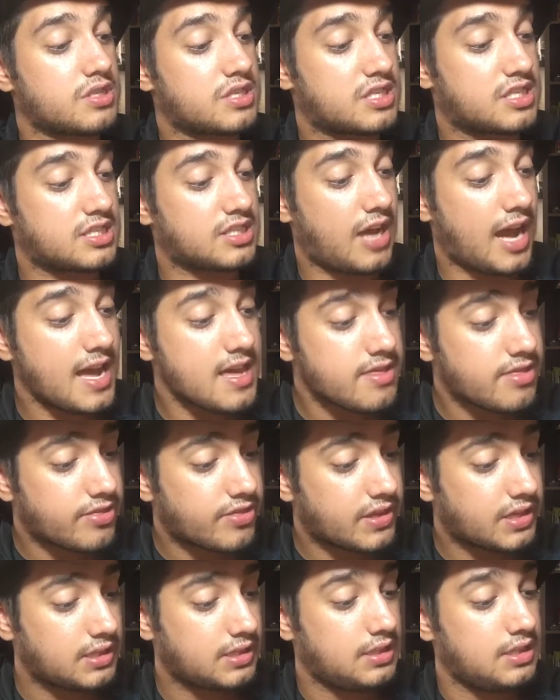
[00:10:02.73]

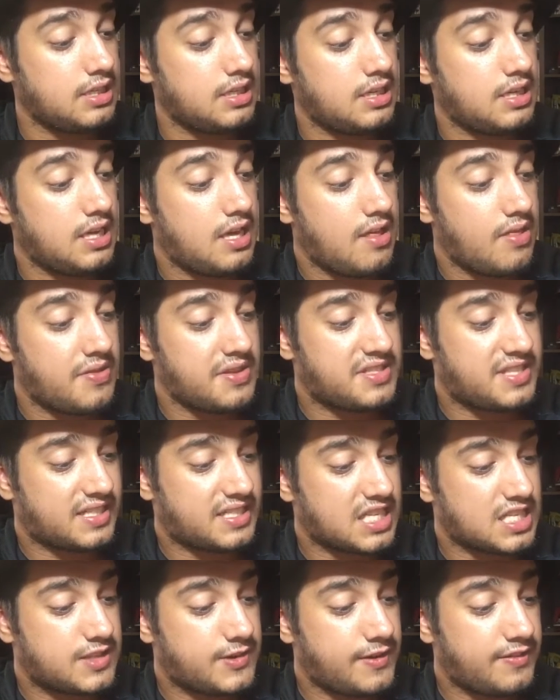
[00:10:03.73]
Scythe. This set
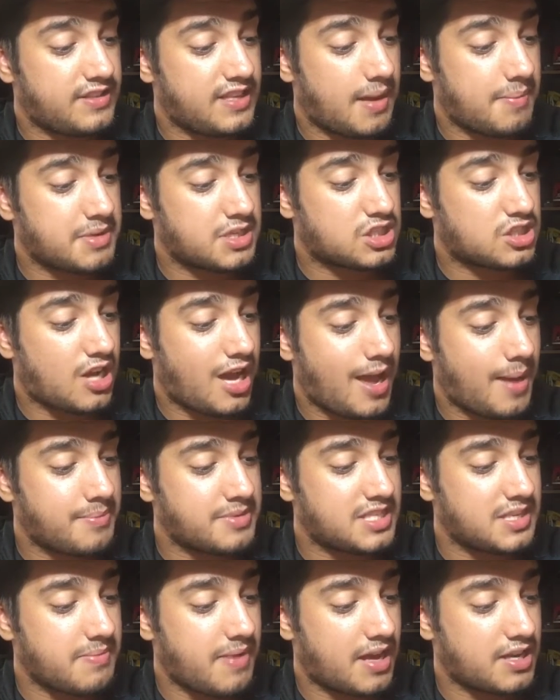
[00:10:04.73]
does 50 damage times
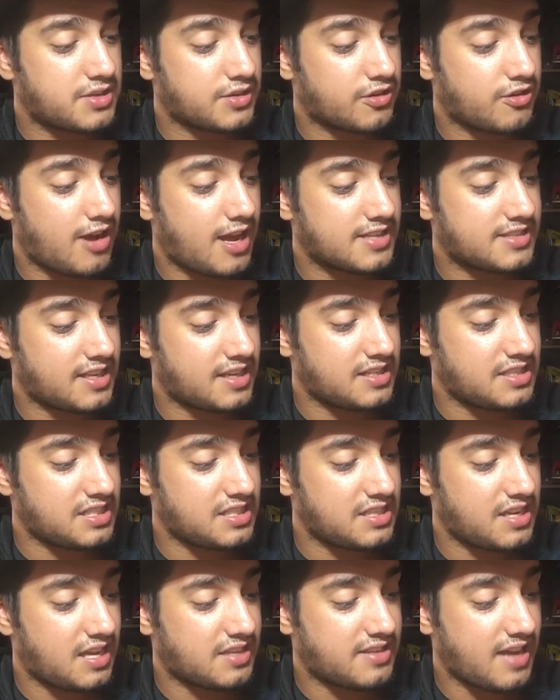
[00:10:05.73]
the amount of grass
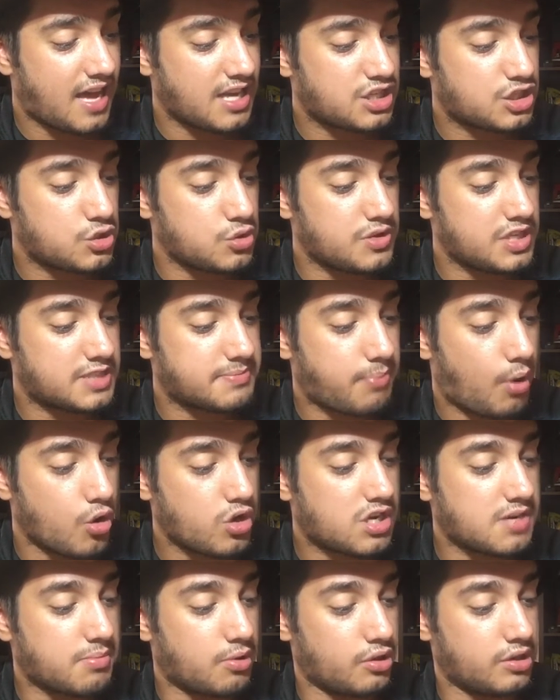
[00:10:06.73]
energy attached to this
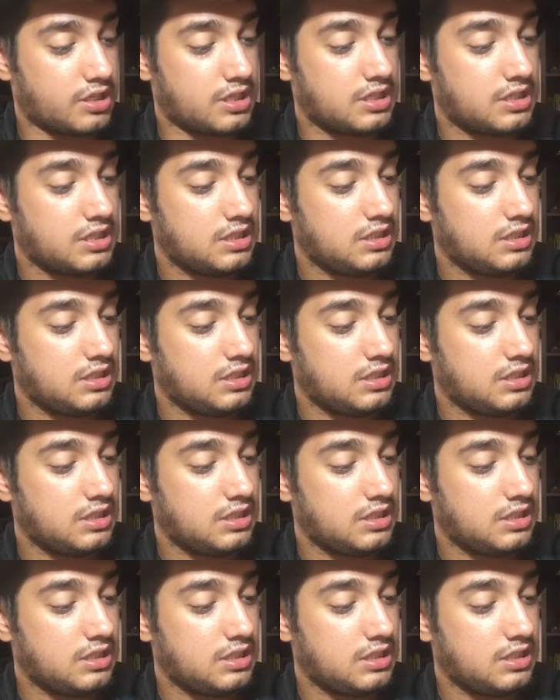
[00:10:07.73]
Pokemon.